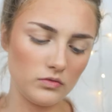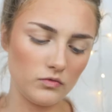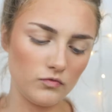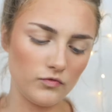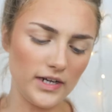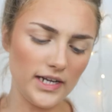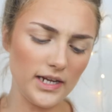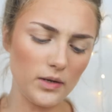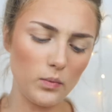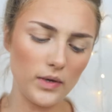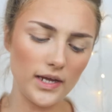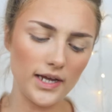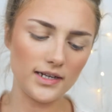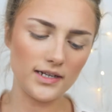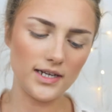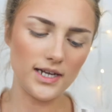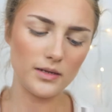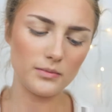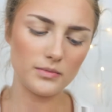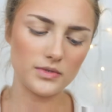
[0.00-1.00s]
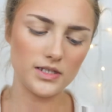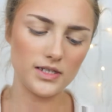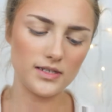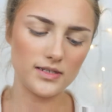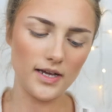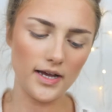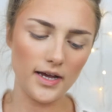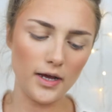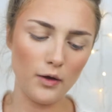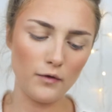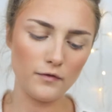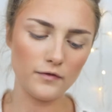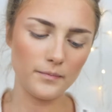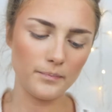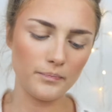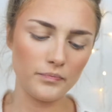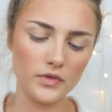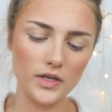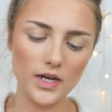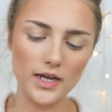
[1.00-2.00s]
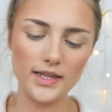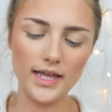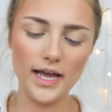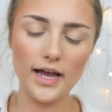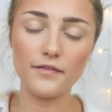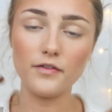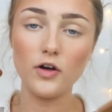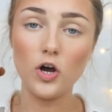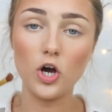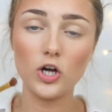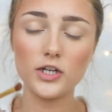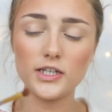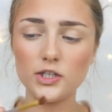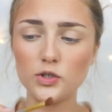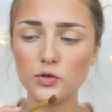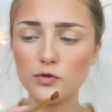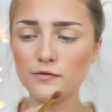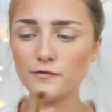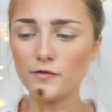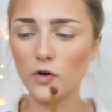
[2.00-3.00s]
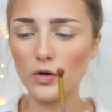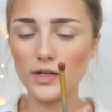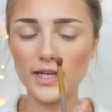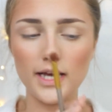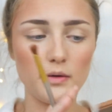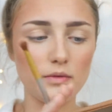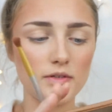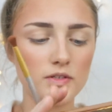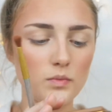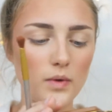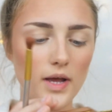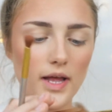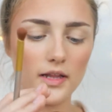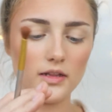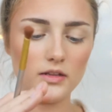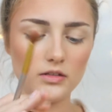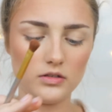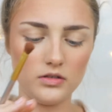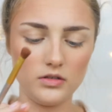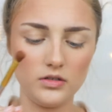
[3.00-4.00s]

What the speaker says: Really weird names these have, and they have hardly no fallout as well.